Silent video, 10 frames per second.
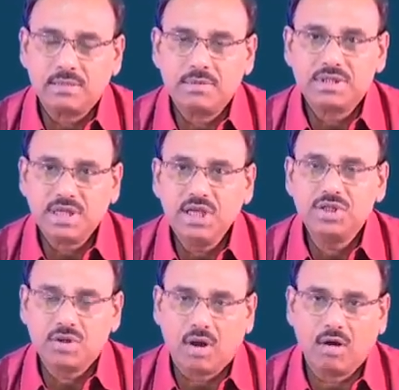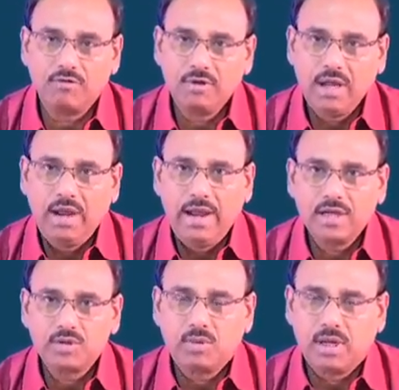That means, each of
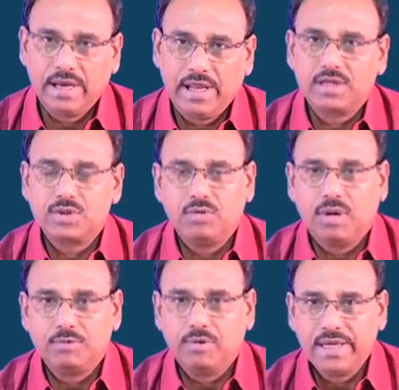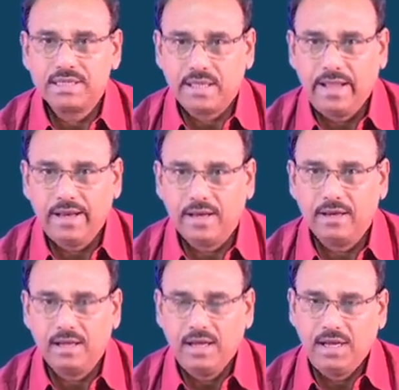x1, x2 up to xn,